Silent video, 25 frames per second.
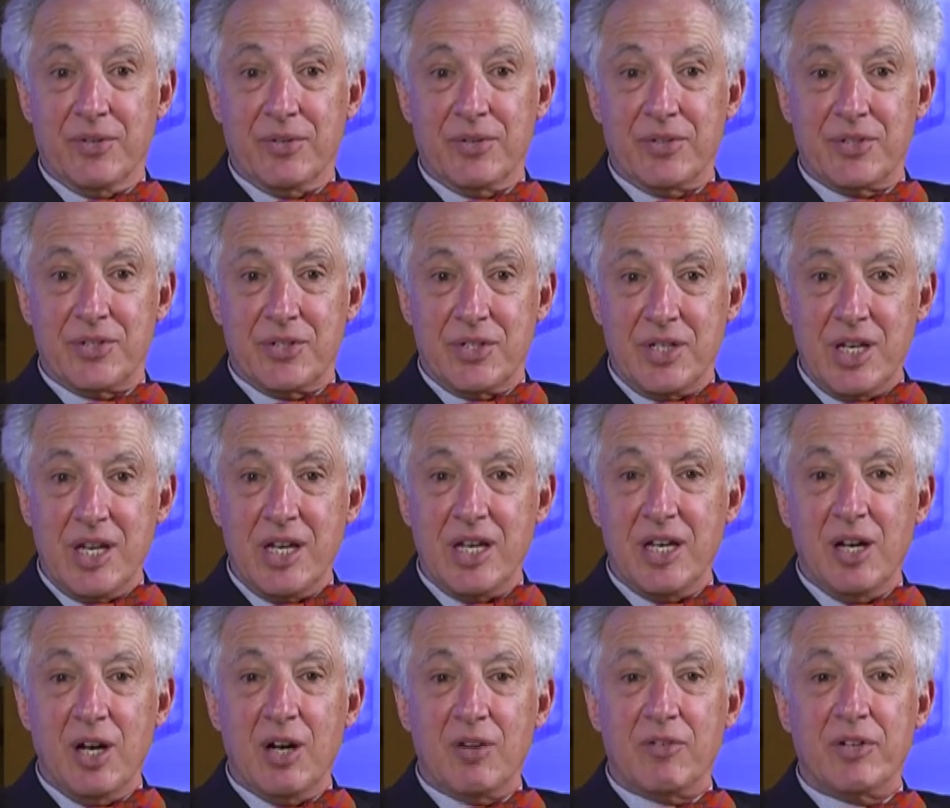
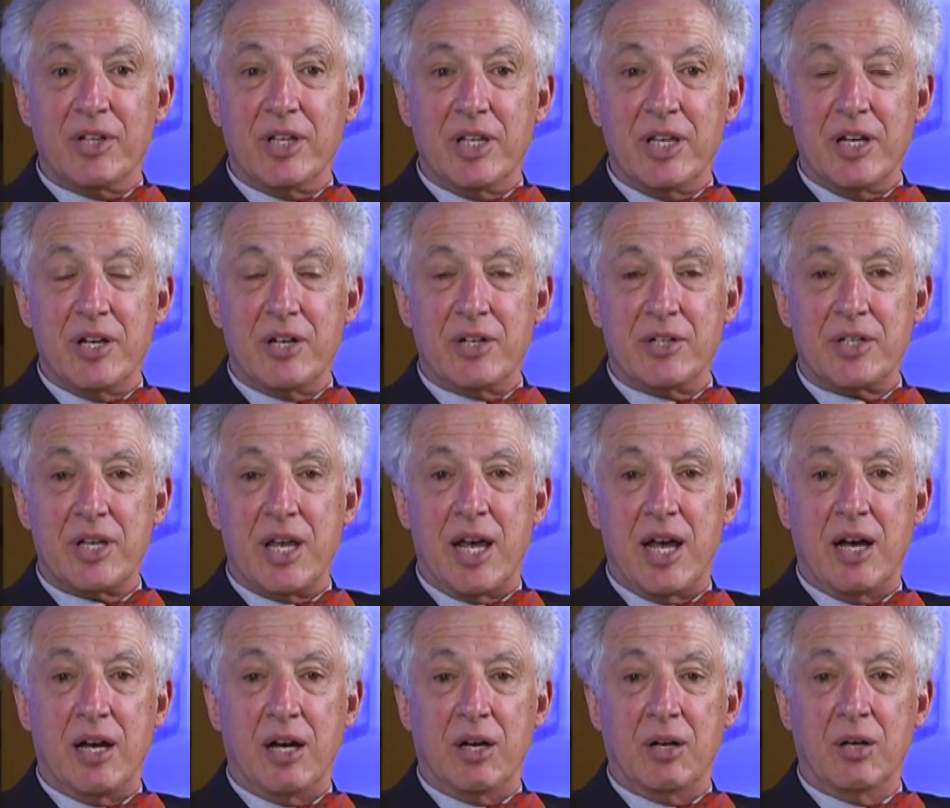seeing over the years
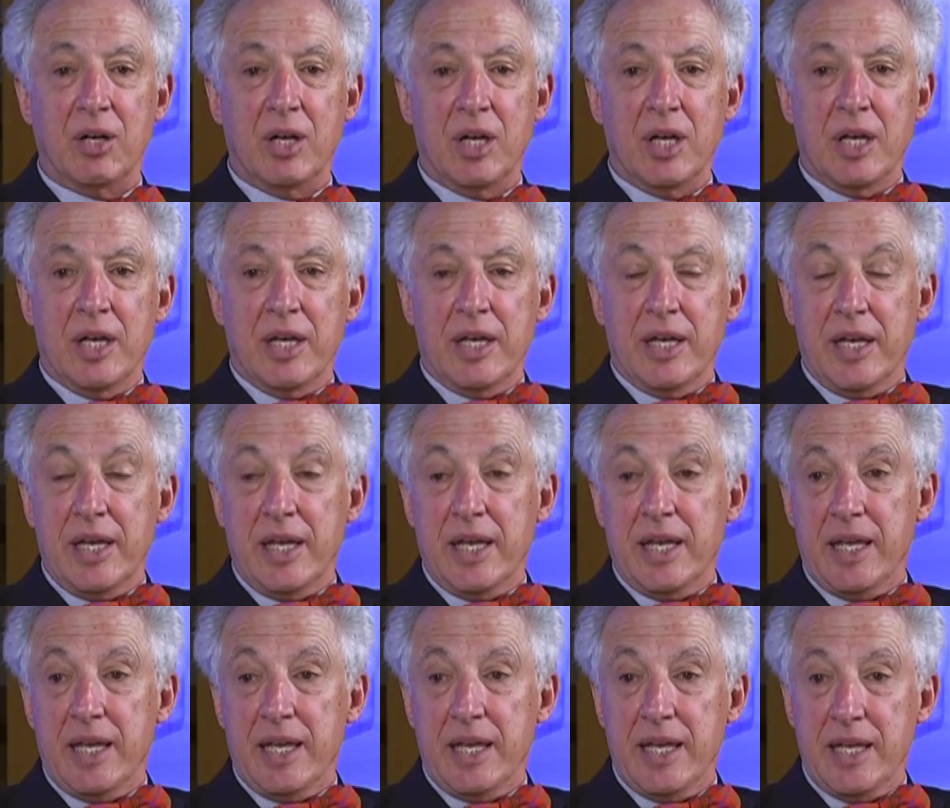how
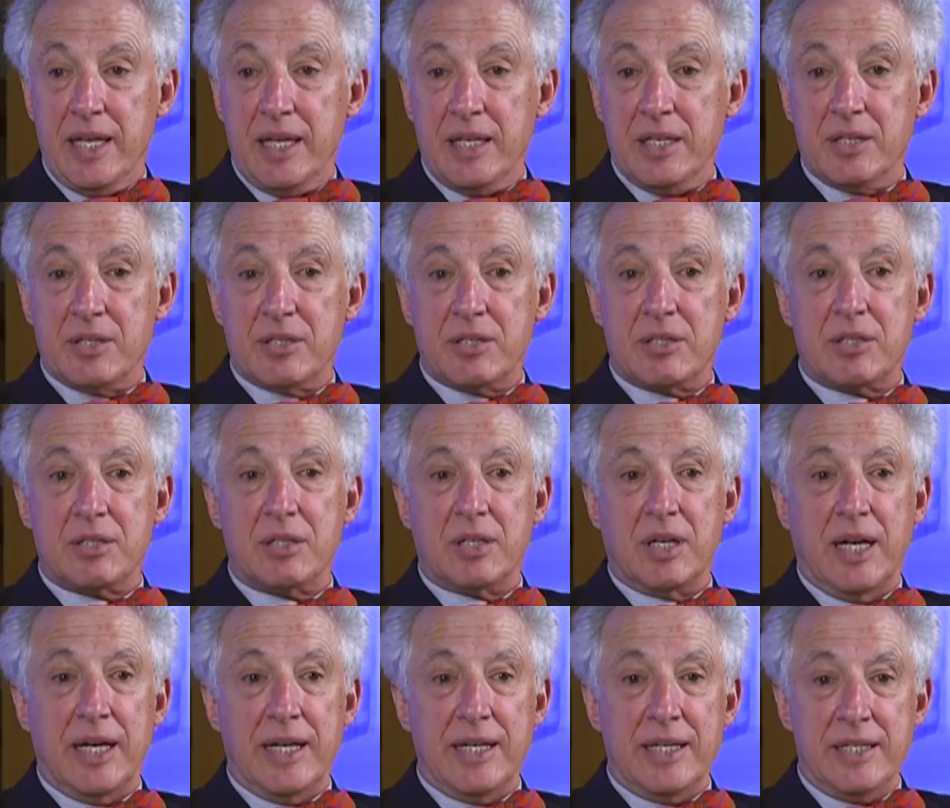his
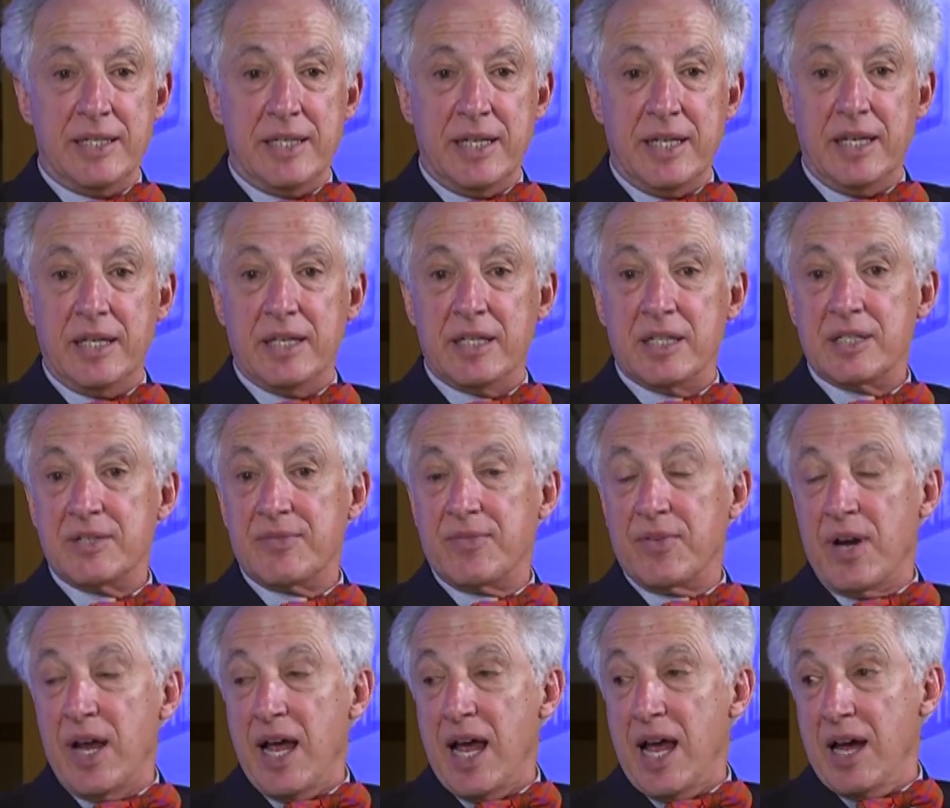ideas
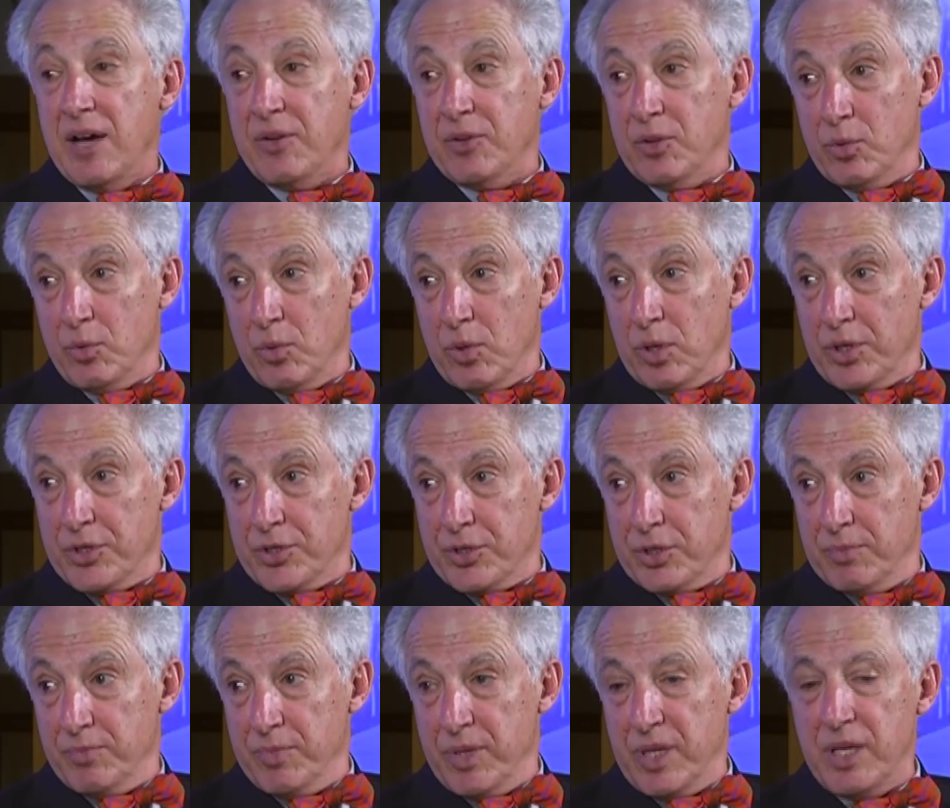for how the world
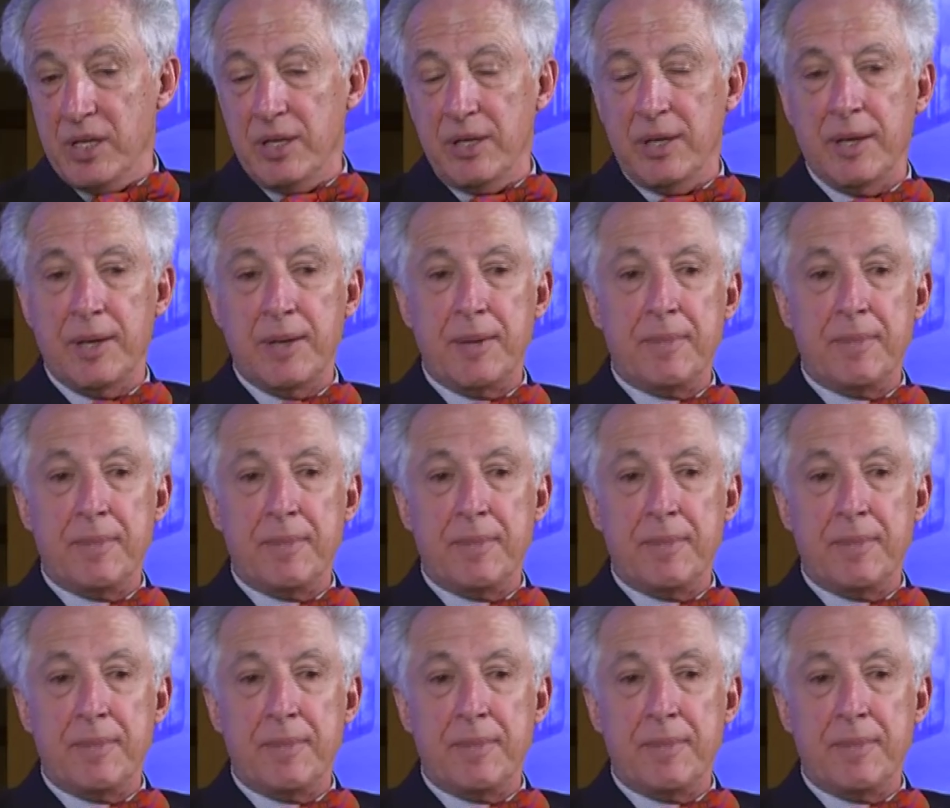should be